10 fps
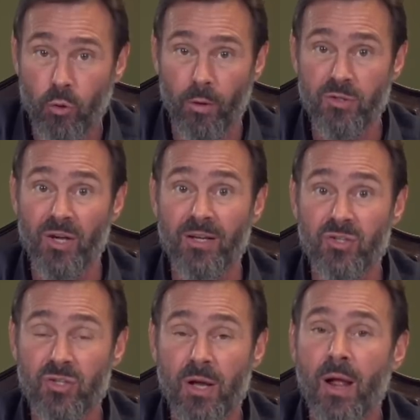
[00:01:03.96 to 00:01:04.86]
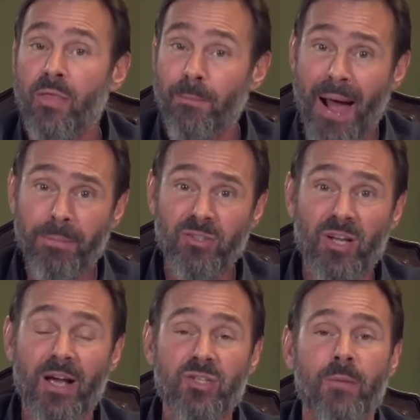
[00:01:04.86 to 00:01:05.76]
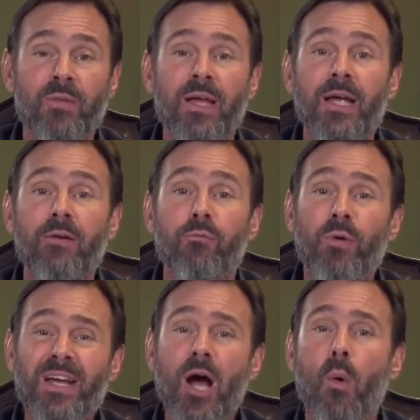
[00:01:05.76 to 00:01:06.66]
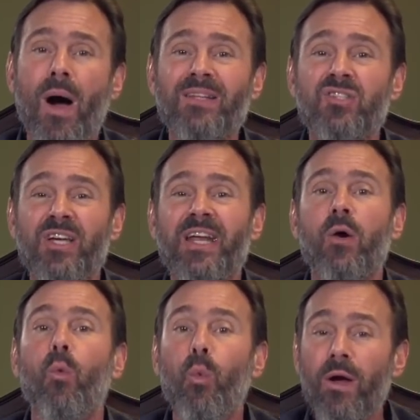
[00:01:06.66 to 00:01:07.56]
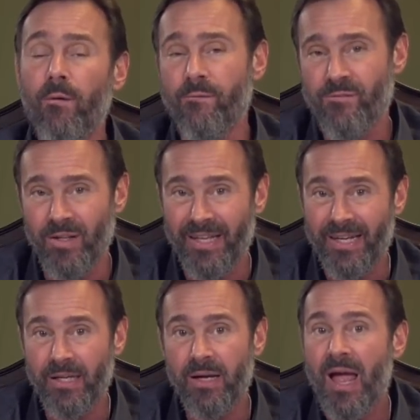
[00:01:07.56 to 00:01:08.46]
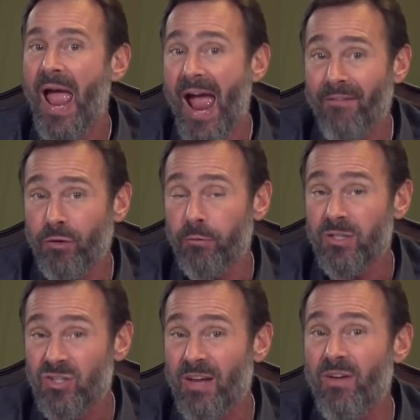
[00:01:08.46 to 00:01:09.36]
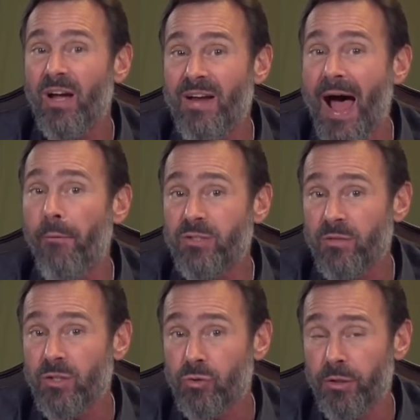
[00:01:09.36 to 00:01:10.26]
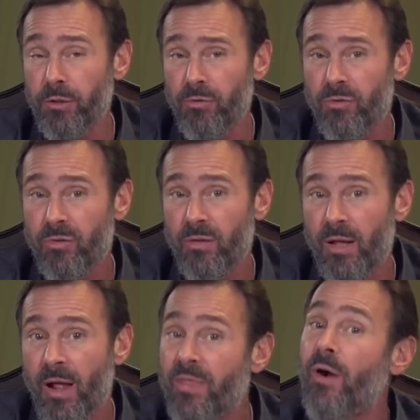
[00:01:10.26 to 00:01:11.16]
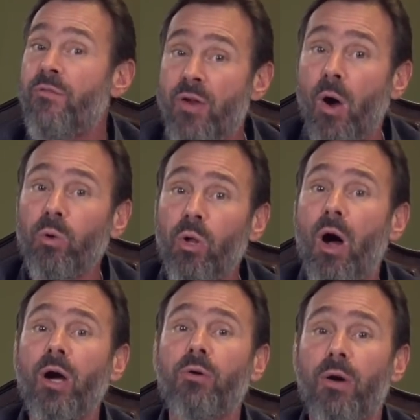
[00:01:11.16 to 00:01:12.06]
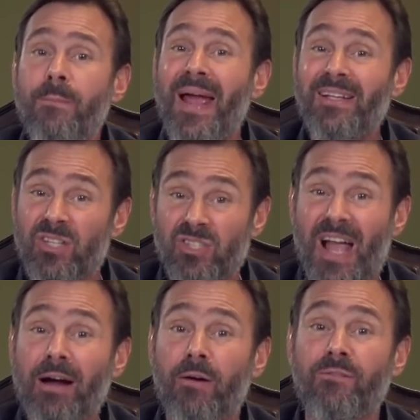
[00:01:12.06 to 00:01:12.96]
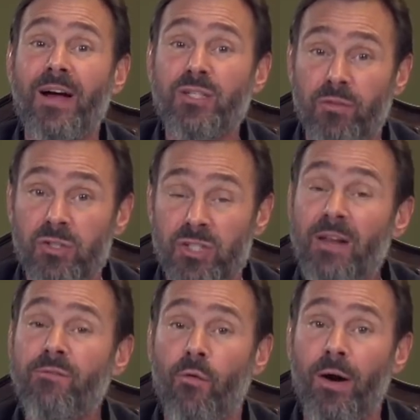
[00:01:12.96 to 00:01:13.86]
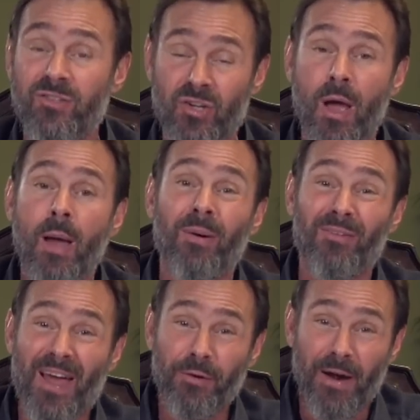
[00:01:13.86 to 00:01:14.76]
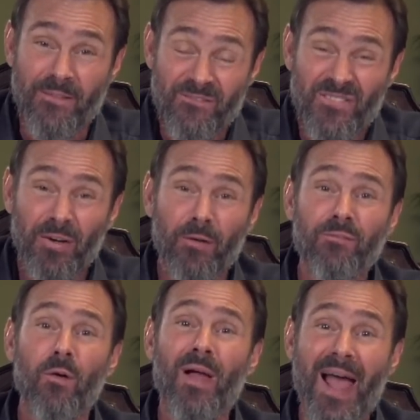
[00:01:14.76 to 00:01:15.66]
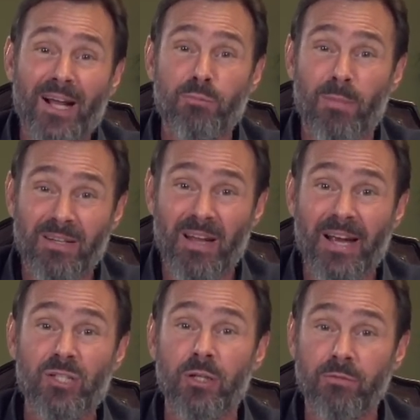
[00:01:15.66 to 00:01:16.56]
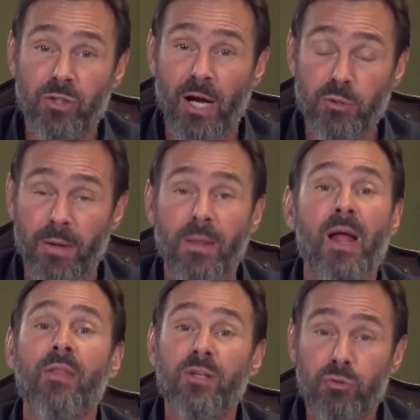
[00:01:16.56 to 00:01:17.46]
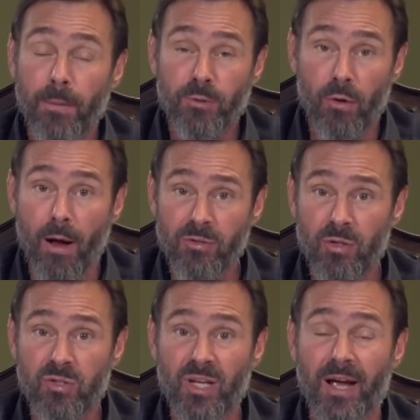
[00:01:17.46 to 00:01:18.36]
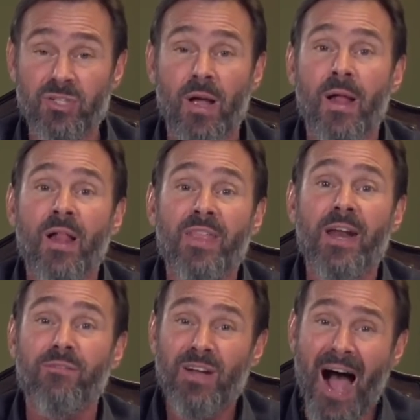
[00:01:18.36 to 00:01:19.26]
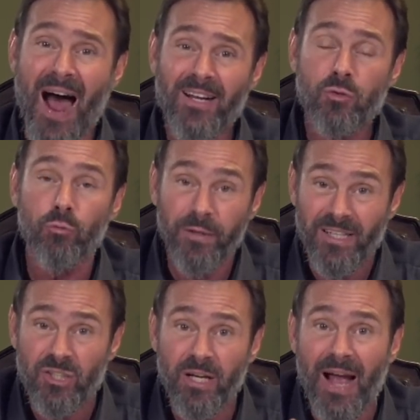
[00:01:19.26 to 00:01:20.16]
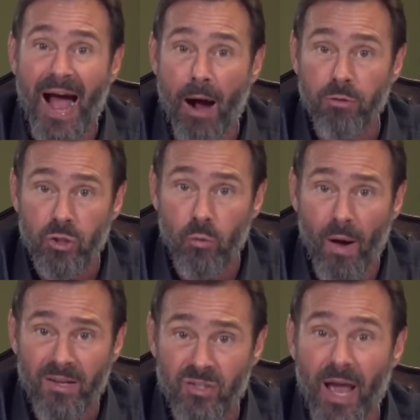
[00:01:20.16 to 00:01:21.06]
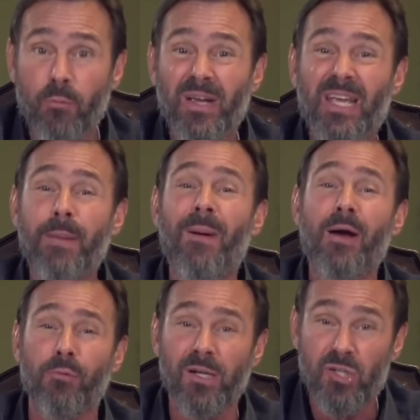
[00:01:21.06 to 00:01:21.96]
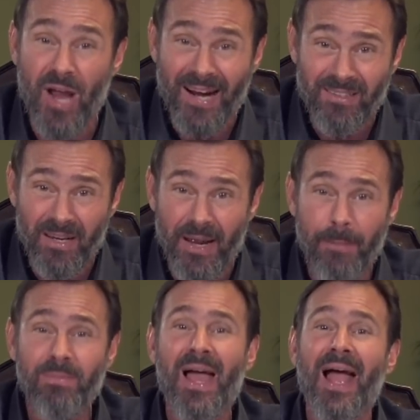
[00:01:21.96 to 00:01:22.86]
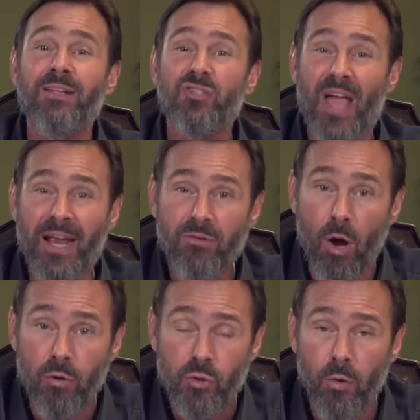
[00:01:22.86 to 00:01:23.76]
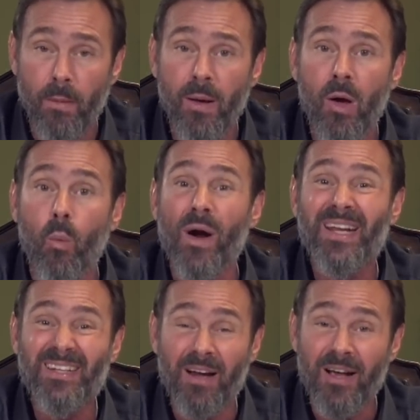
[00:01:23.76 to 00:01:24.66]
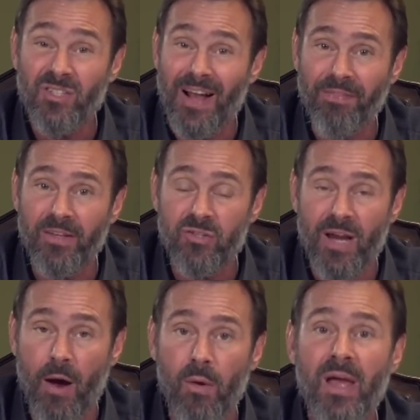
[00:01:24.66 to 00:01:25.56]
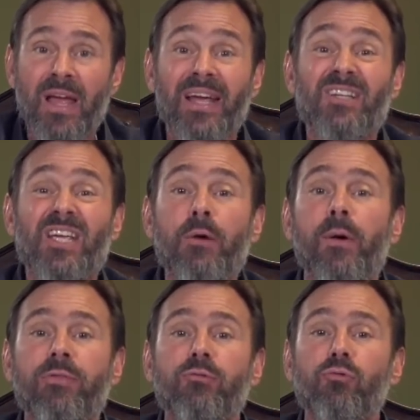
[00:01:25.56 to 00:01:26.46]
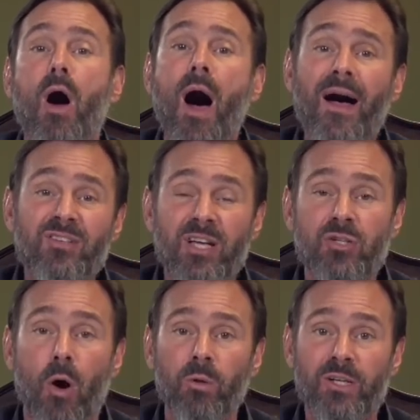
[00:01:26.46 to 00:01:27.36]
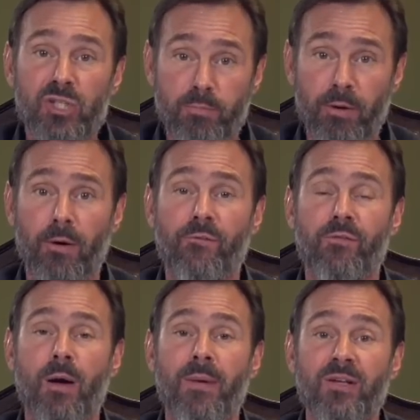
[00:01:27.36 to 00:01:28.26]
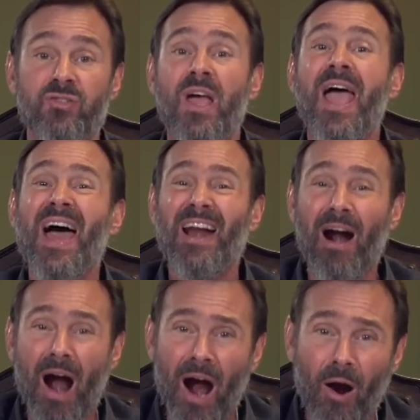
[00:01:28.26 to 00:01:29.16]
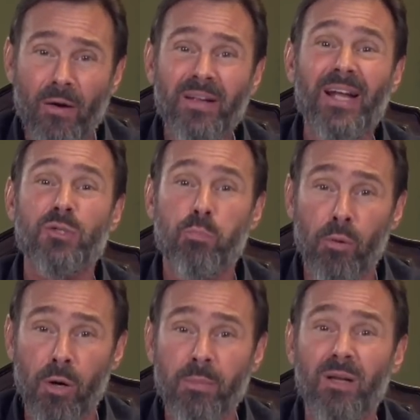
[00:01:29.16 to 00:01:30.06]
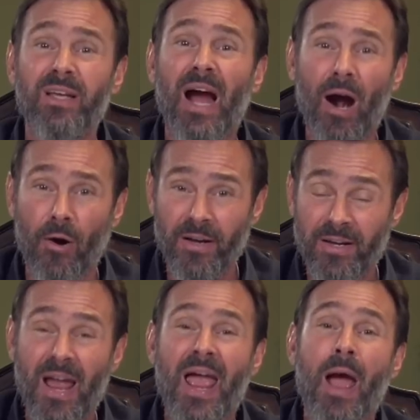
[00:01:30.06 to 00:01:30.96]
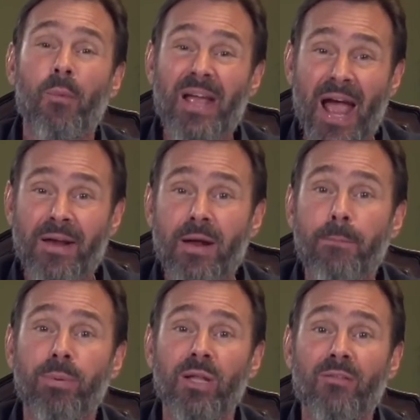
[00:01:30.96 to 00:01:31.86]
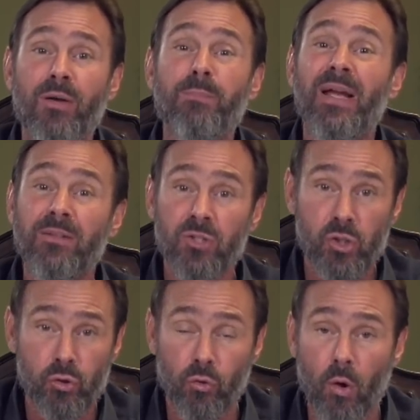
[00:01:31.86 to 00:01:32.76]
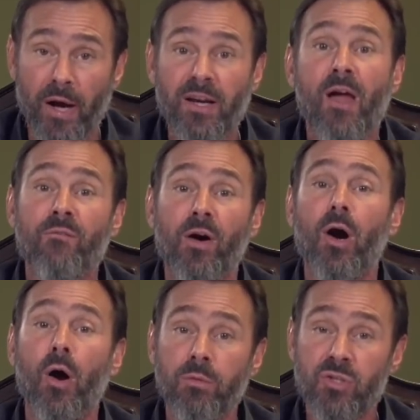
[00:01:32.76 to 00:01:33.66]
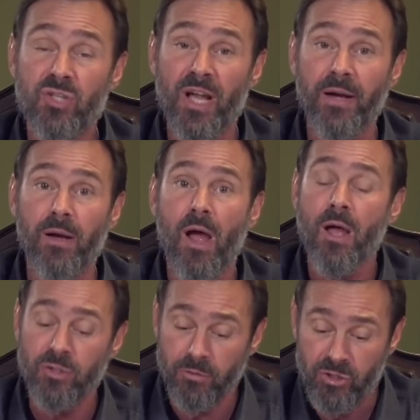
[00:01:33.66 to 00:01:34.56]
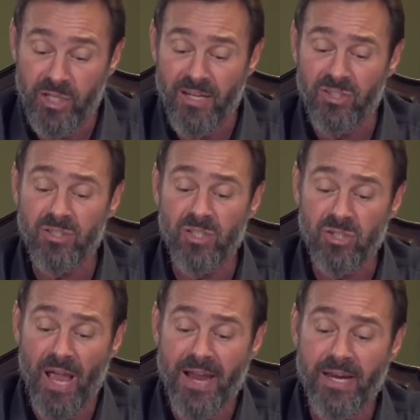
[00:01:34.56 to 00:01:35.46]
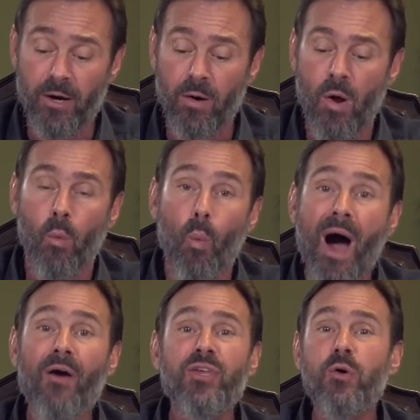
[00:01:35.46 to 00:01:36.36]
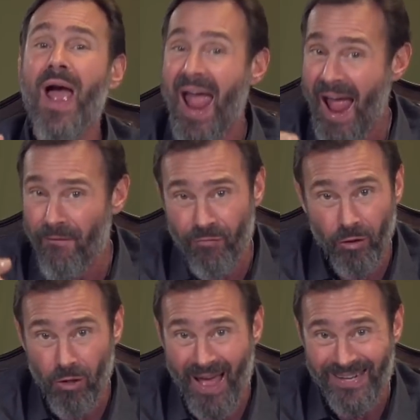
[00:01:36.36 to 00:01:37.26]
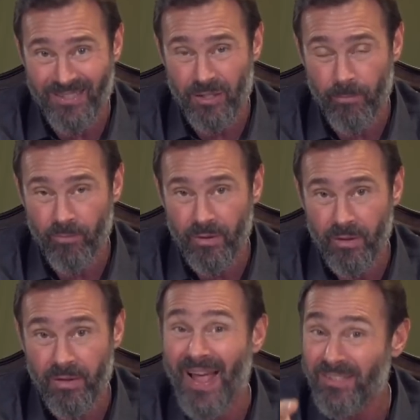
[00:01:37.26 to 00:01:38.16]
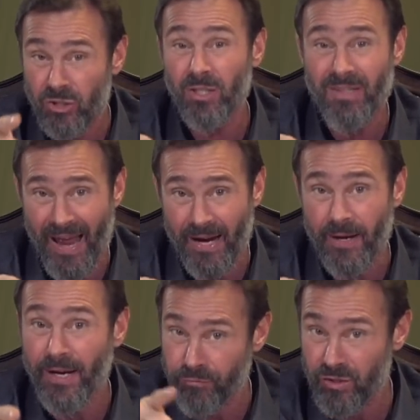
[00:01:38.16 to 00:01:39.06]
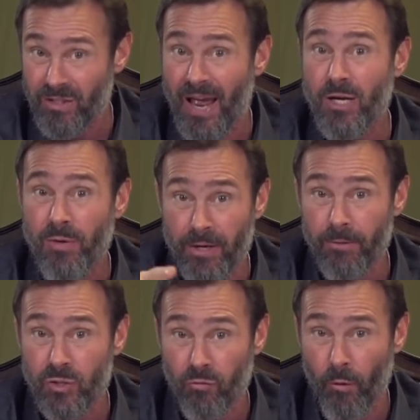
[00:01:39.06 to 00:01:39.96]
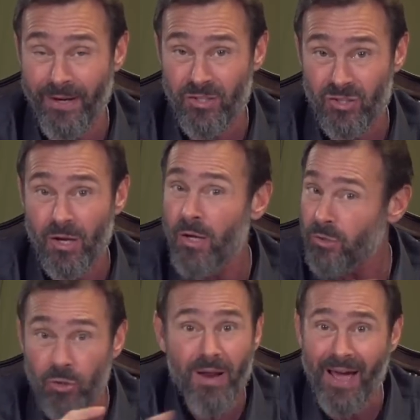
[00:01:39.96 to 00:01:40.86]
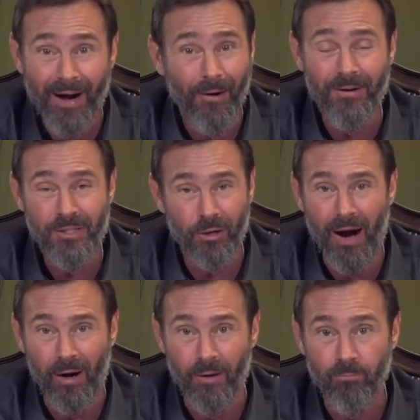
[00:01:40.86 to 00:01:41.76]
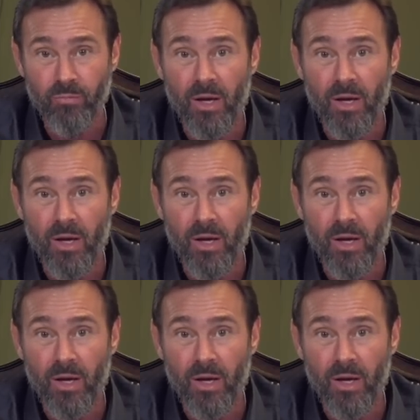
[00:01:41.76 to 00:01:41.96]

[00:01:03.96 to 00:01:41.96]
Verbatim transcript: towards us. The Bible says if we go on sinning willfully after receiving a knowledge of the truth, there no longer remains a sacrifice for sin for us, but rather a fearful expectation of judgment. The Scripture also says that if God is reaching out to us and we keep on rejecting Him and saying no to Him, what He does, get this now, is He withdraws His Holy Spirit from us and our heart gets permanently hardened and we end up, beloved, being destroyed for our own sin. So Jesus is saying here, while you have the light, that's today. If today you hear His voice, do not harden your heart.